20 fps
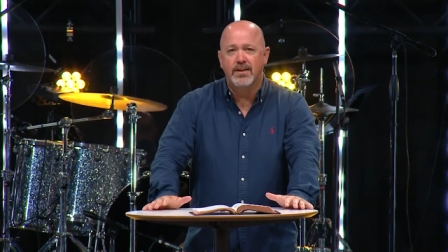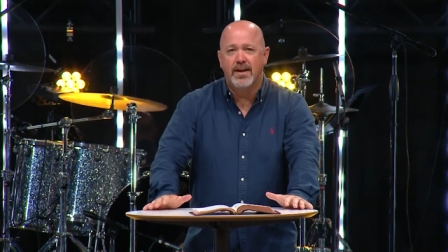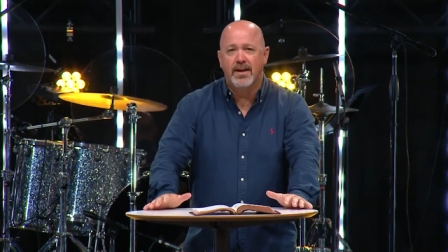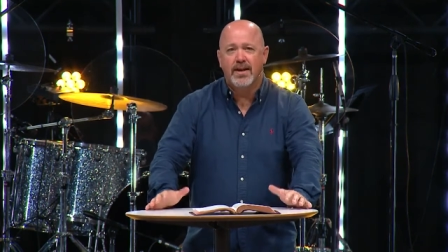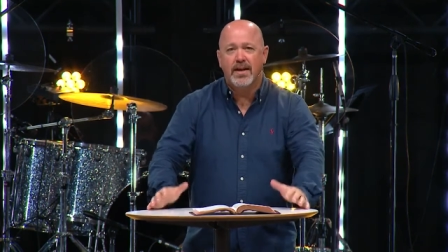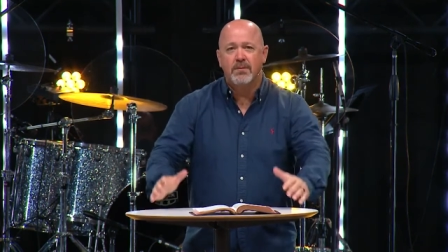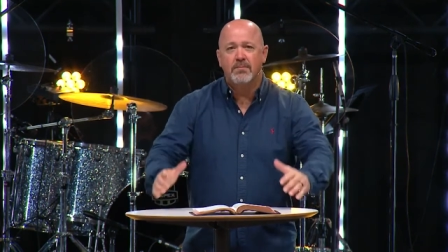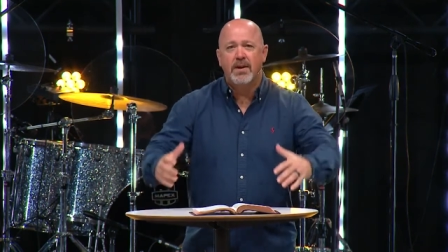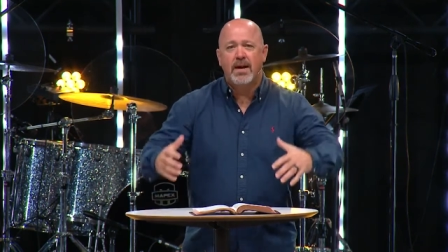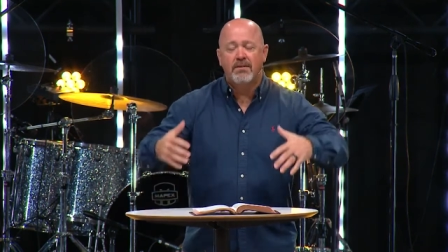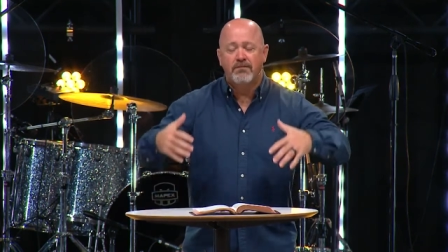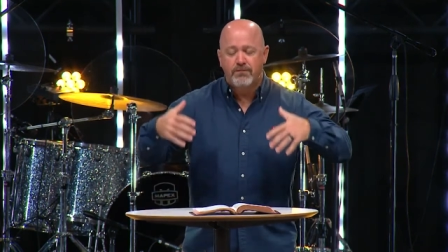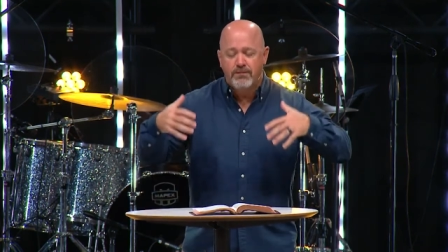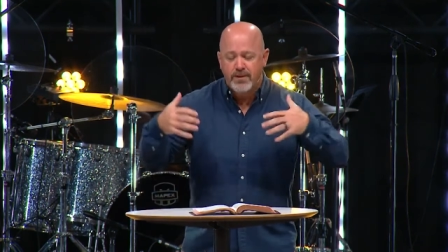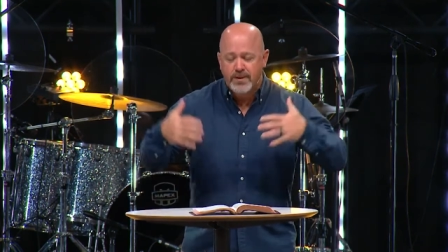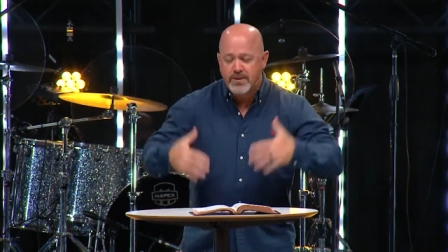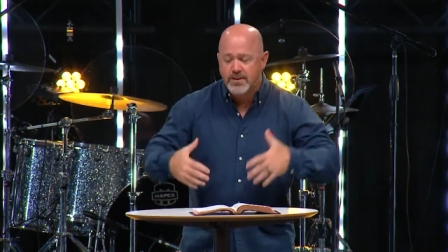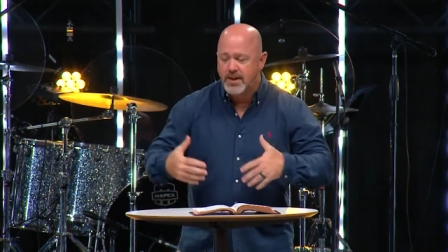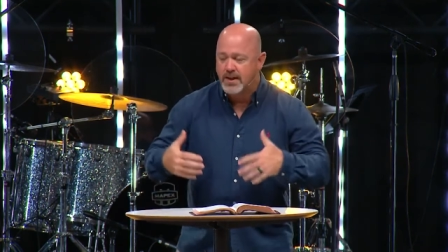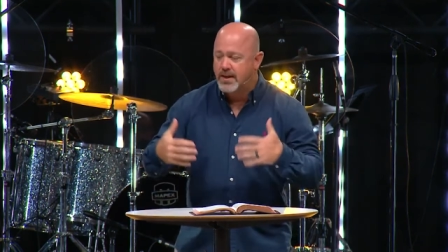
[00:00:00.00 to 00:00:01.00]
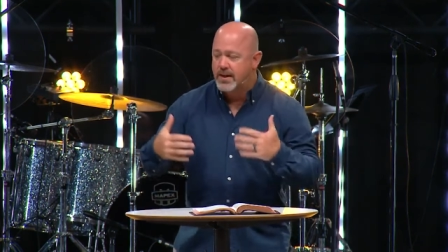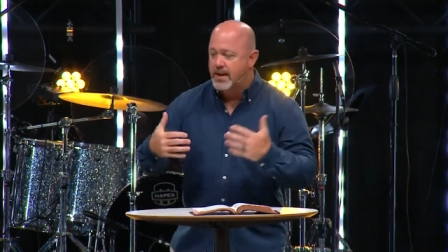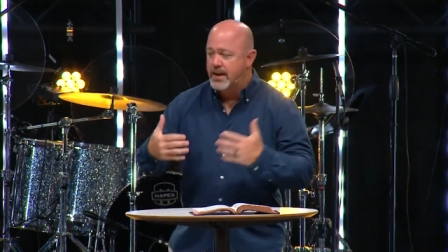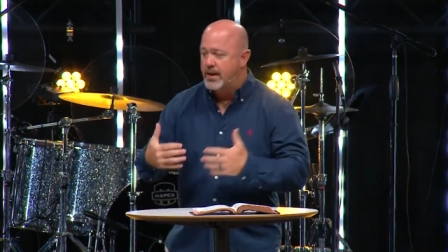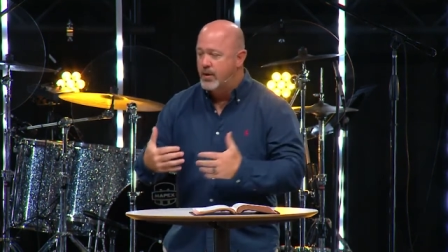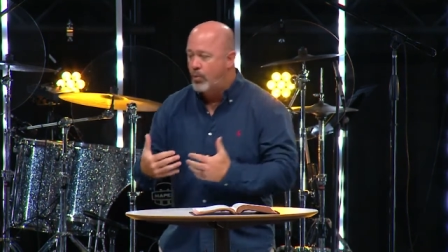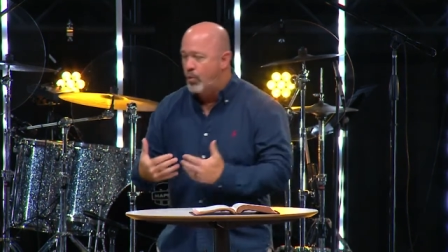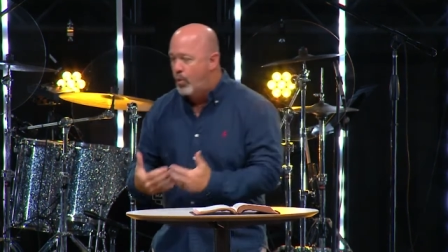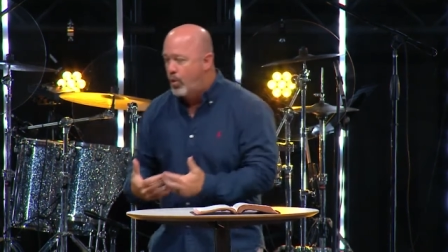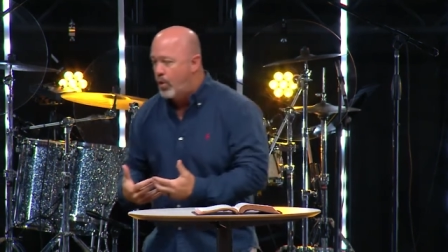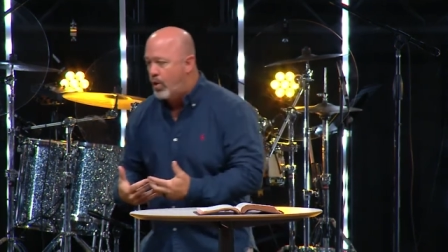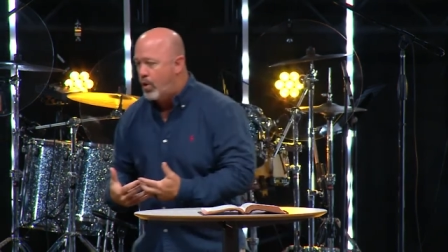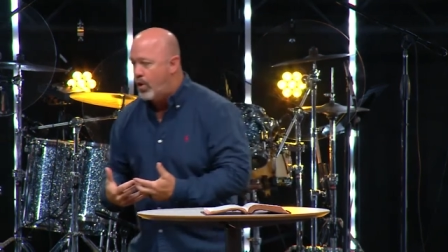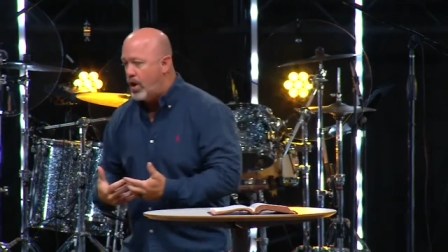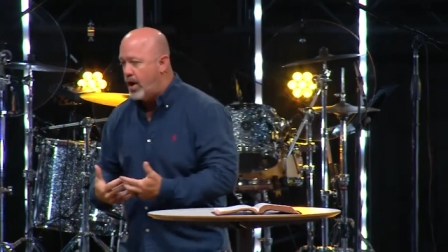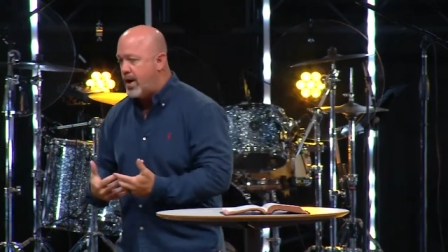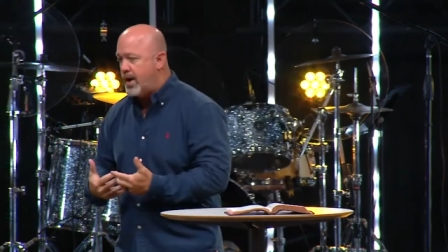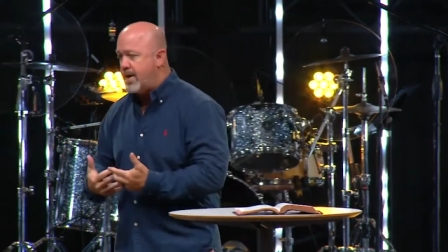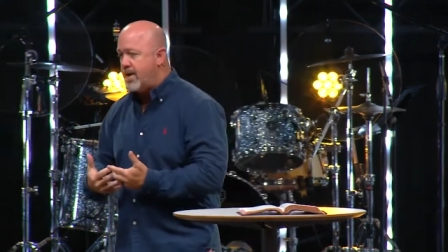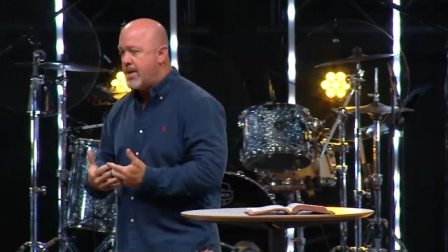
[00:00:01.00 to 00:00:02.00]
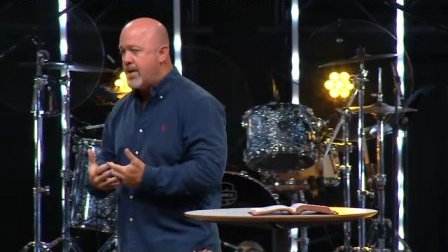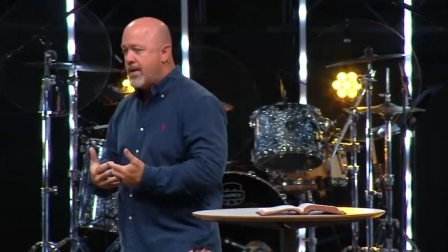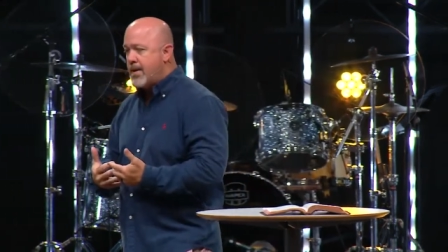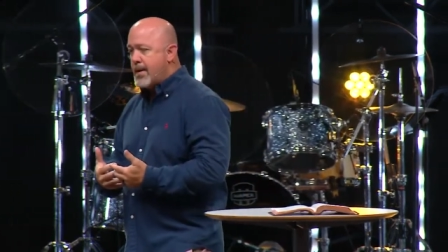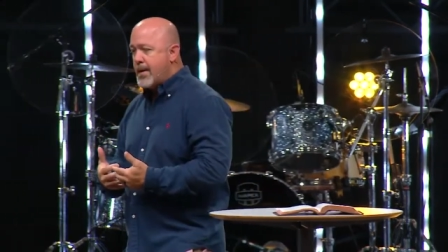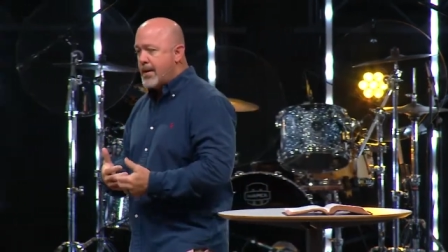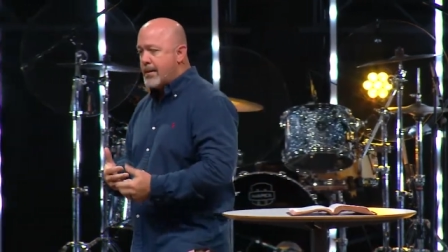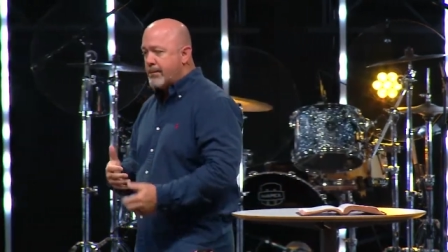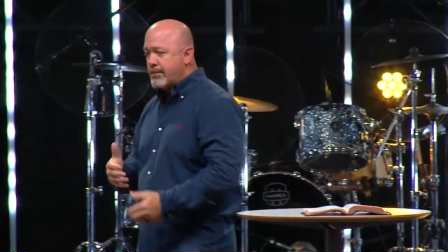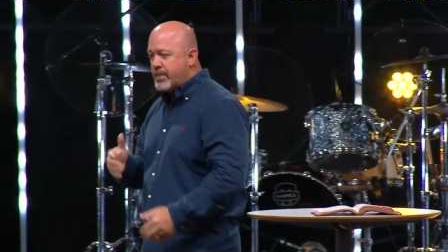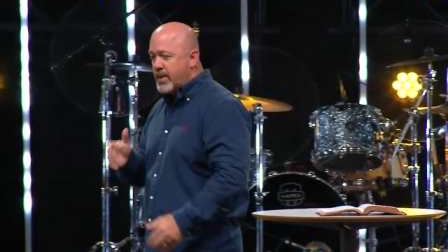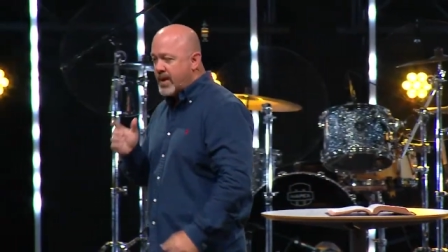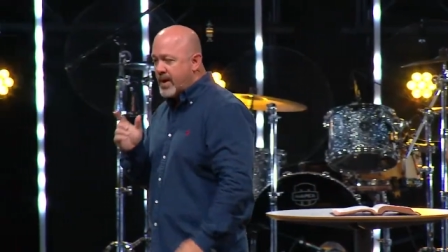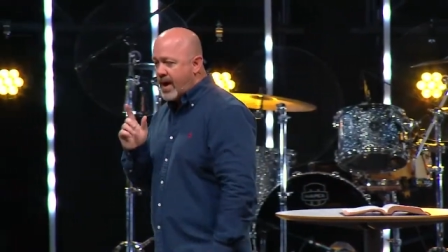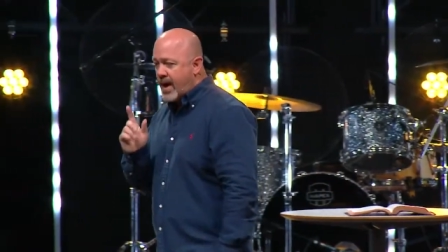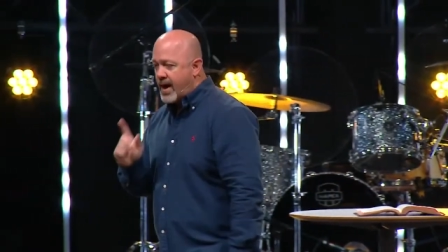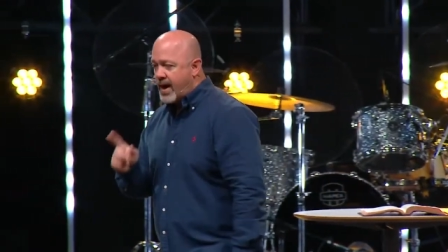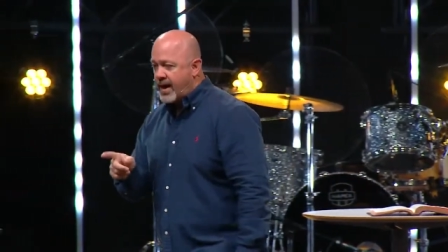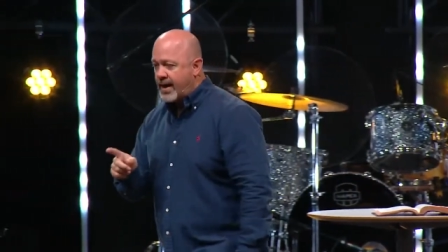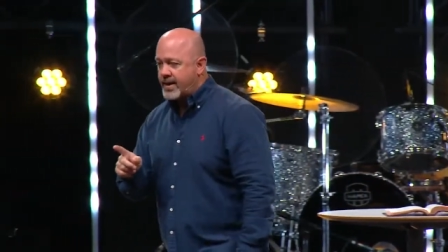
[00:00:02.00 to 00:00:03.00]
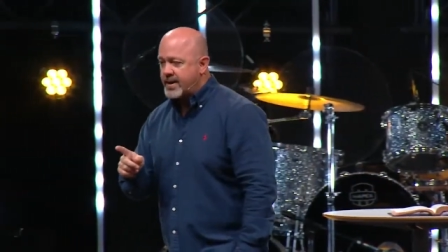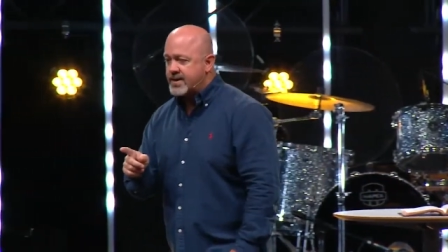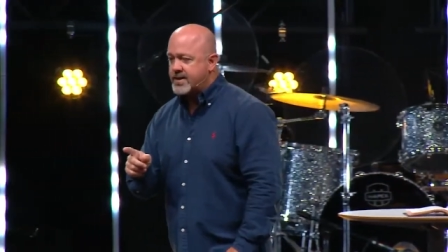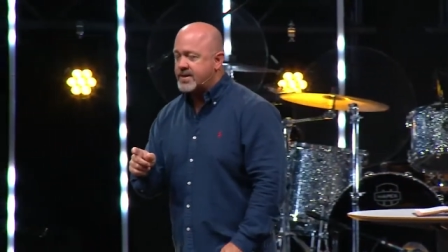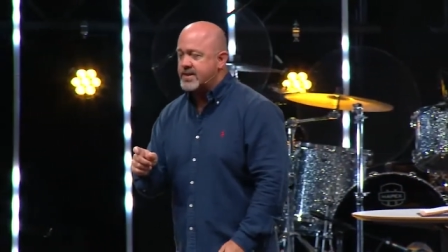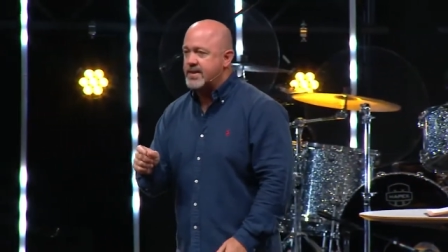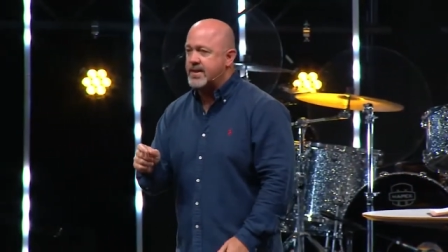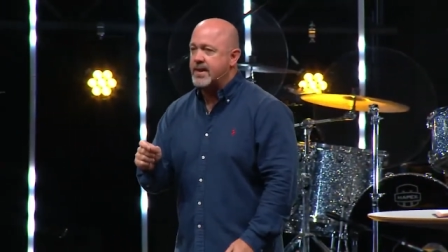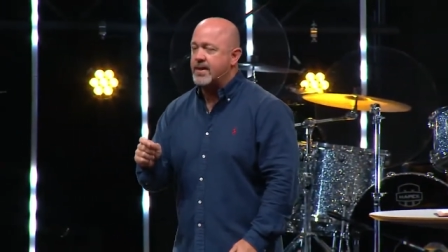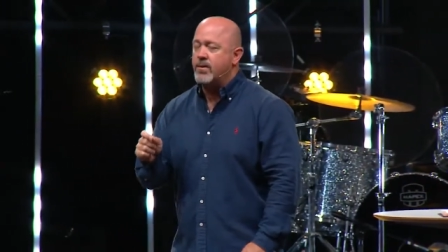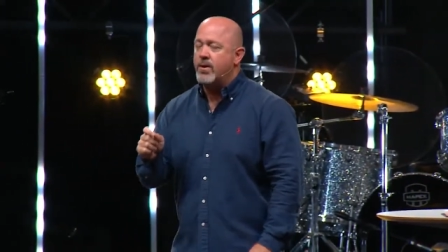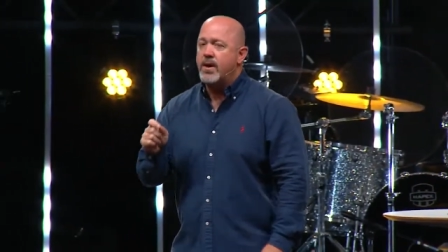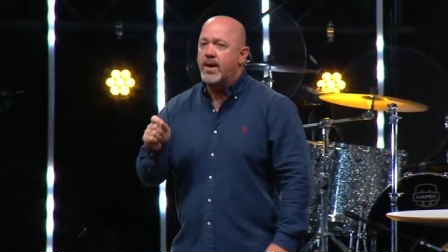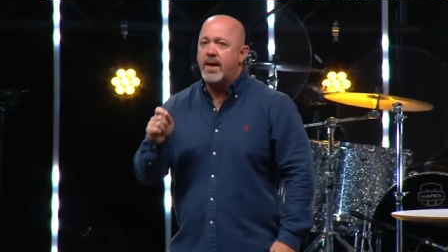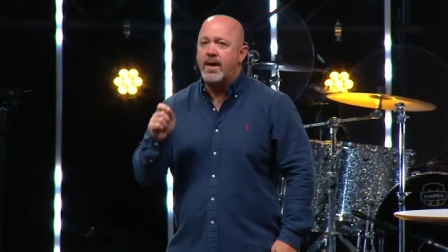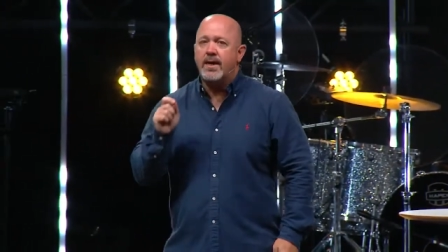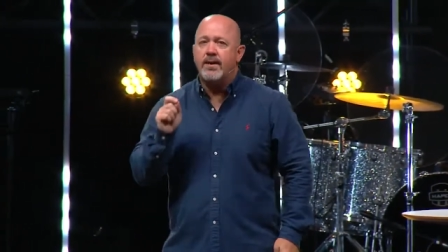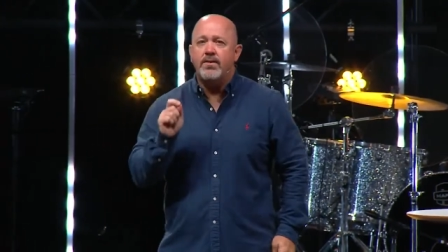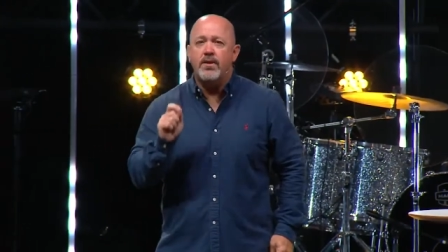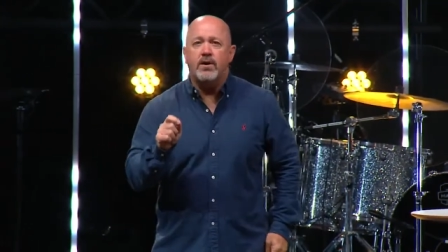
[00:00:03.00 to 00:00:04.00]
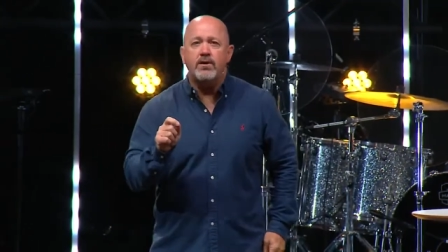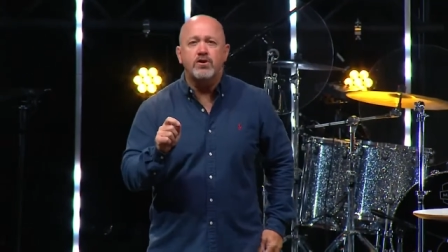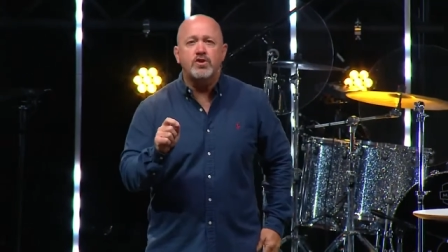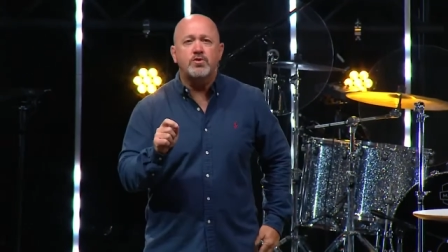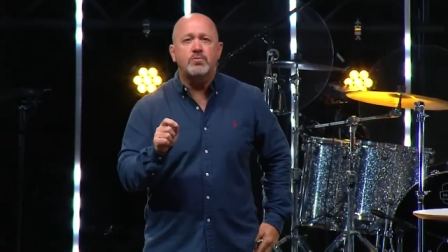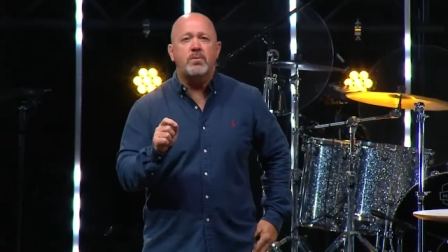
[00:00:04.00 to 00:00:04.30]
Like, I'm not physically worn, but honestly, in those